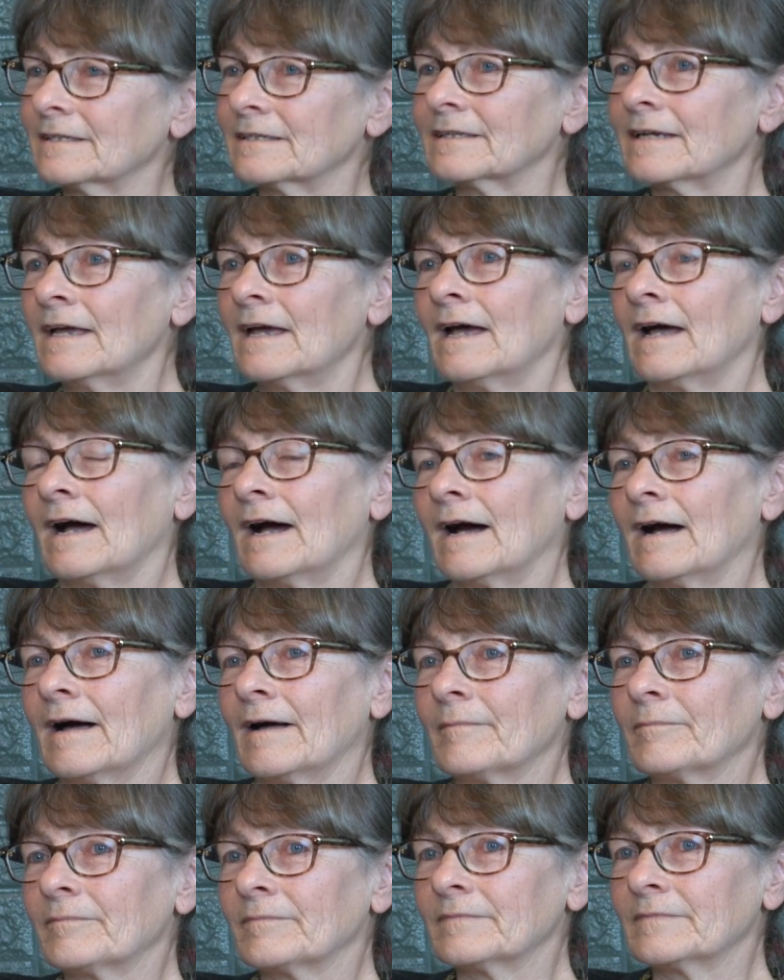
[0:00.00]
Like
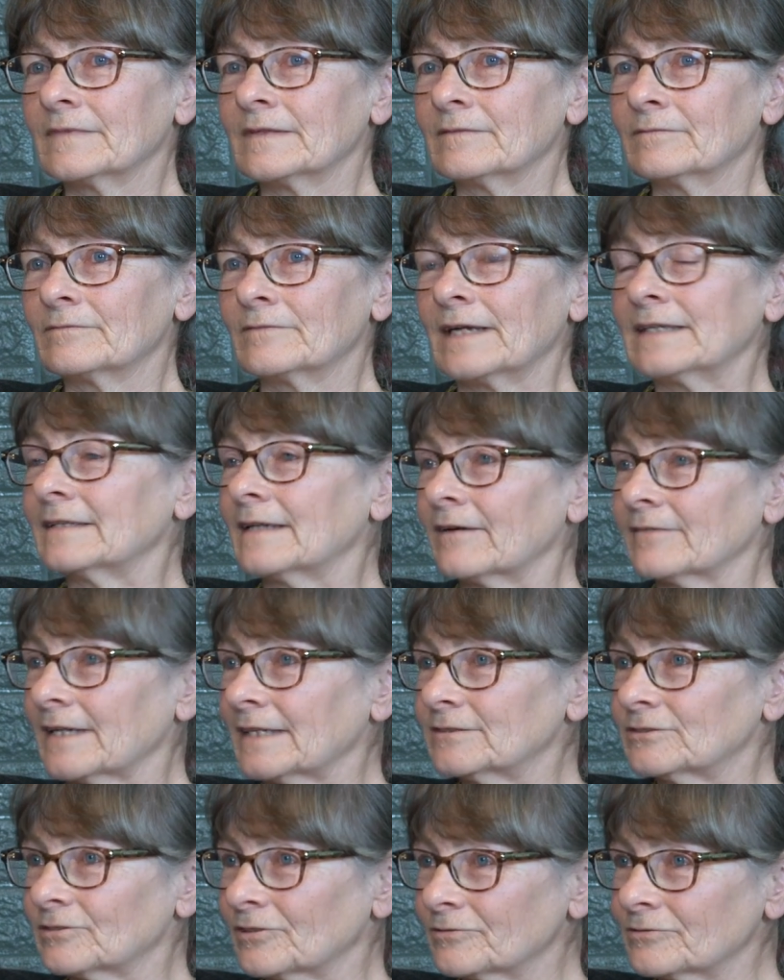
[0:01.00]
right now, and
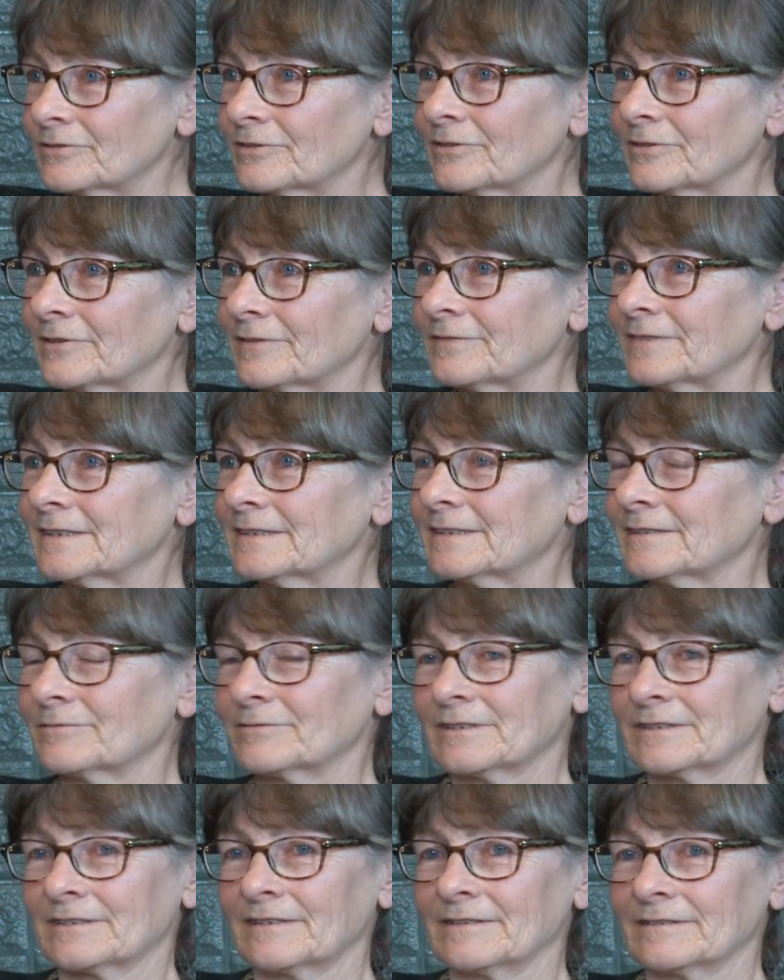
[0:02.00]
I don't know if it's a
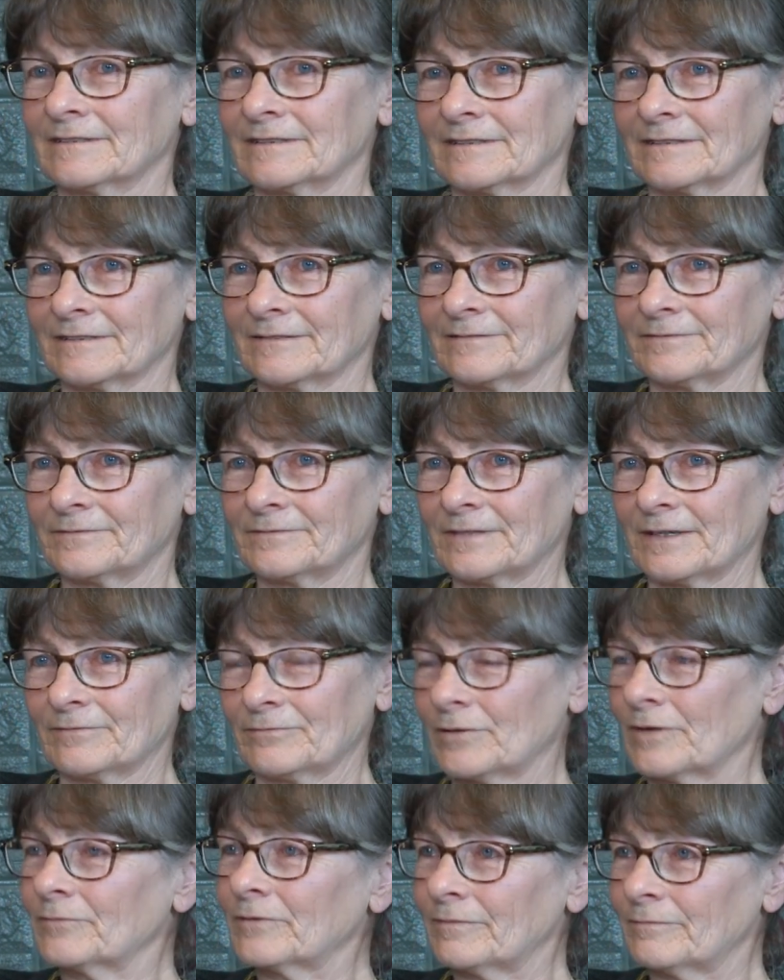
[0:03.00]
result of
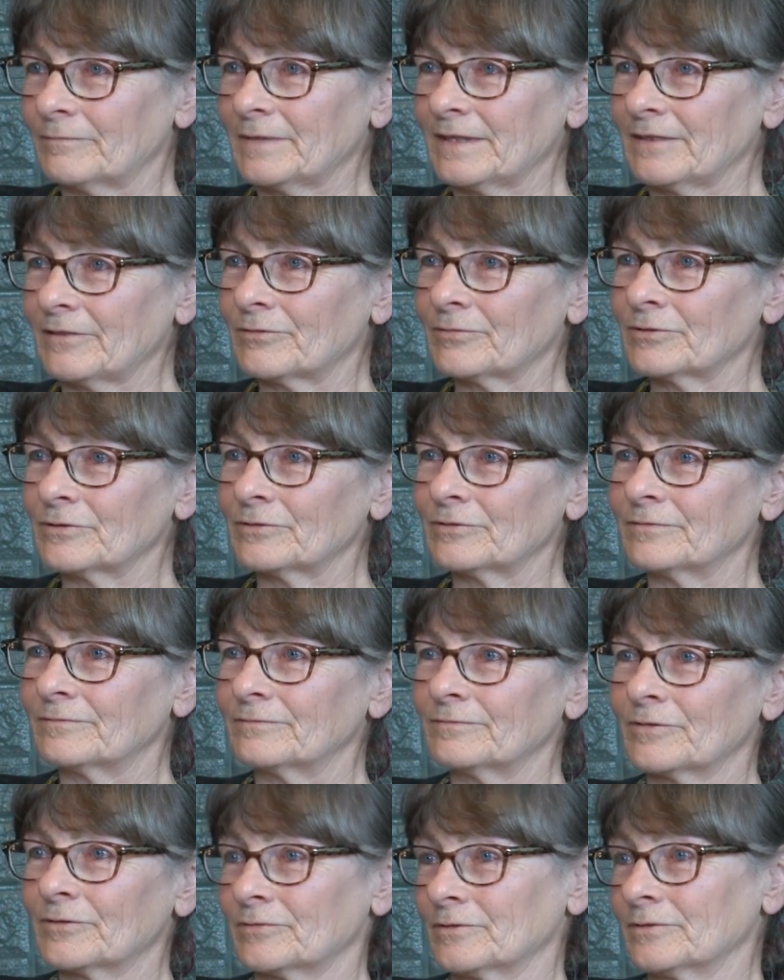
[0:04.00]
what we've been through